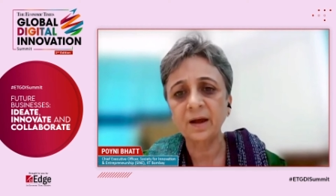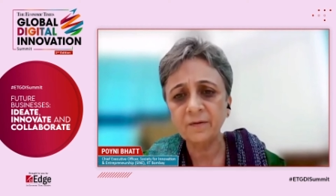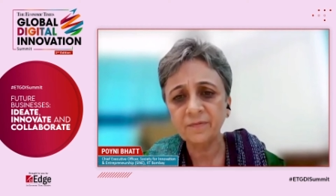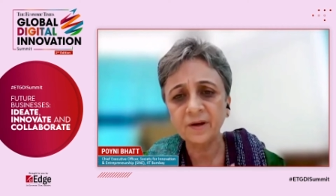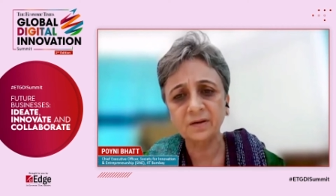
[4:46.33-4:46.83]

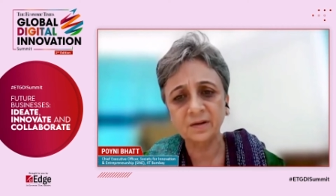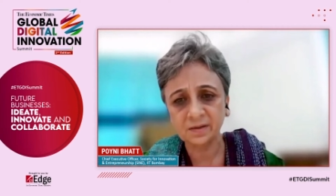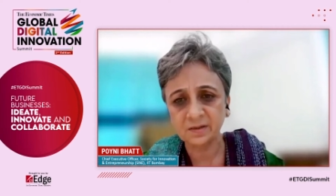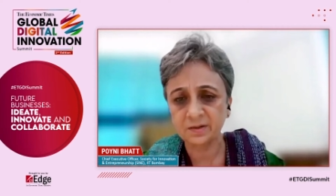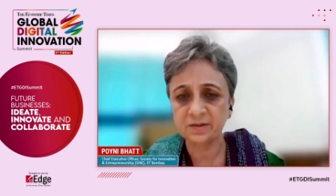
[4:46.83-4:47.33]
every
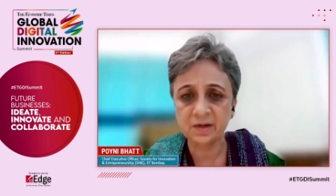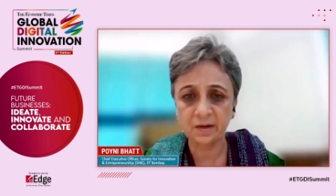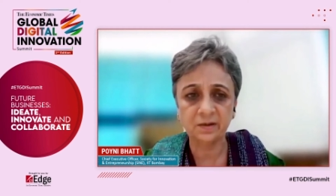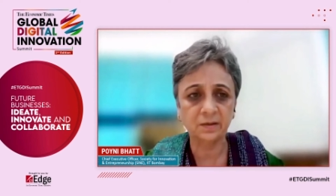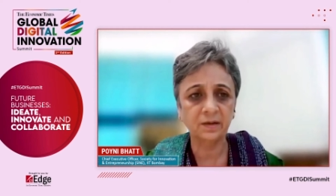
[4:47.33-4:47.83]
industry
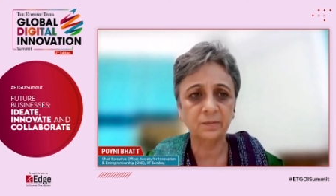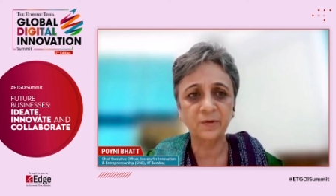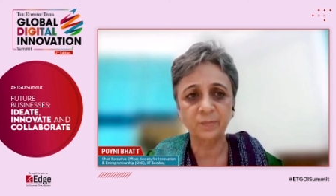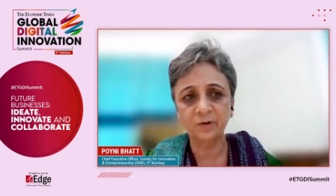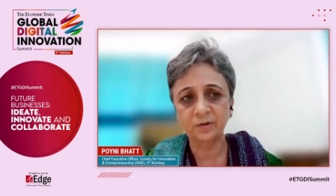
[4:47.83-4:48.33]
sector. Let
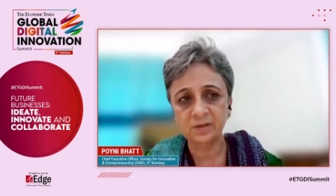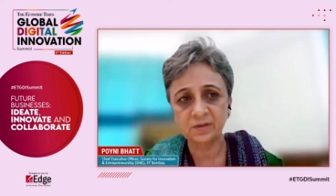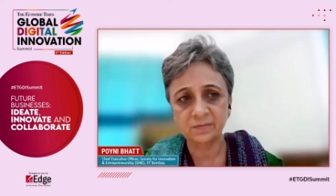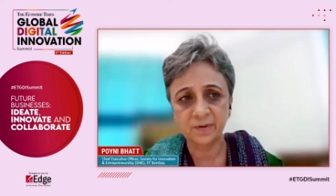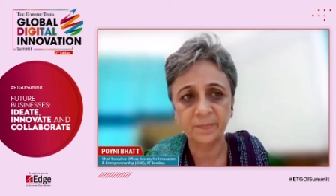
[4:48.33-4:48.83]
me put
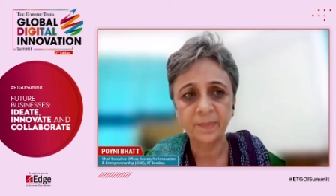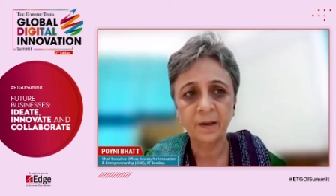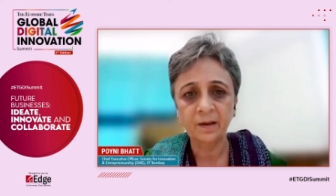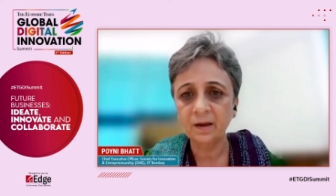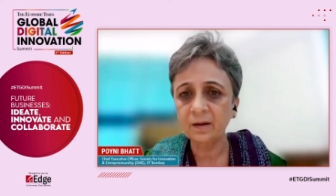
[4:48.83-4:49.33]
this way.
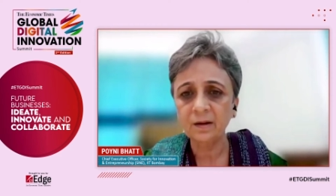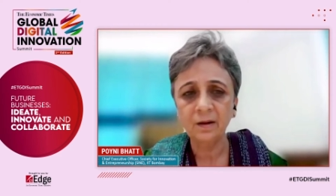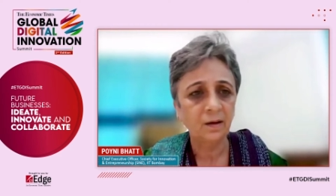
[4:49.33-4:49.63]
Yeah,